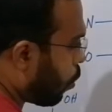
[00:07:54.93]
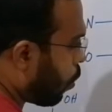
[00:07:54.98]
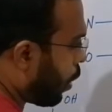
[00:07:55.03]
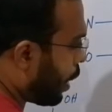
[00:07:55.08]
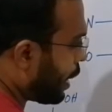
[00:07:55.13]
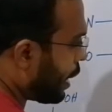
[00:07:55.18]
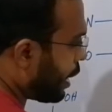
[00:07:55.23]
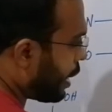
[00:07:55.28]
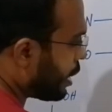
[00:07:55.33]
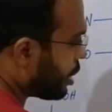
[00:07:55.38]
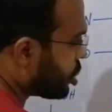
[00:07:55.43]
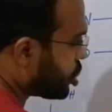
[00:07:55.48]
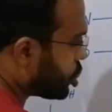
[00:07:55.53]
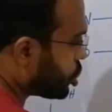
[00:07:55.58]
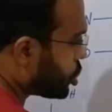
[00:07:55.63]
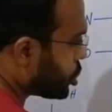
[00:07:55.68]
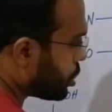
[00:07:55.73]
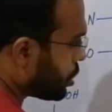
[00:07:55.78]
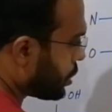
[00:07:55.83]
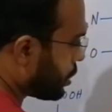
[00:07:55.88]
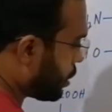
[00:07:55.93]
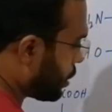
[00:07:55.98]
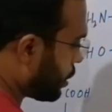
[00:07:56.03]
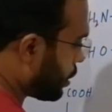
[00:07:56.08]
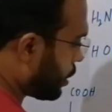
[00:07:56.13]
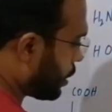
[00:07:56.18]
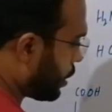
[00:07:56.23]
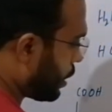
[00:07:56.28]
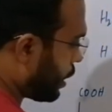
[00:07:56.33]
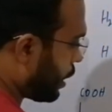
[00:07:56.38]
OH,
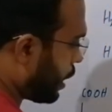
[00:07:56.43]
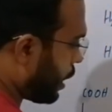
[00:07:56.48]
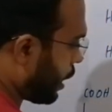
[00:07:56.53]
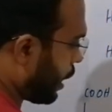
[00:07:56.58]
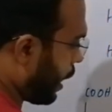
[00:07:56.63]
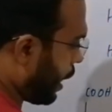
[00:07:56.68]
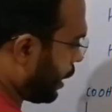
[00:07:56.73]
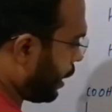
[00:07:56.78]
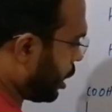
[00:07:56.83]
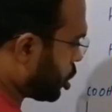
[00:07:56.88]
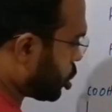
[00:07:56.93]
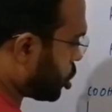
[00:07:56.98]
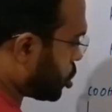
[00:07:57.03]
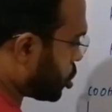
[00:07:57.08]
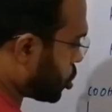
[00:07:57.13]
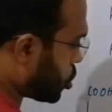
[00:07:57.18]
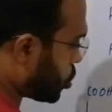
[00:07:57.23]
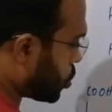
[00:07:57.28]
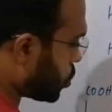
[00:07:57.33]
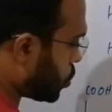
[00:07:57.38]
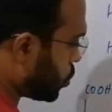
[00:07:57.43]
NH2,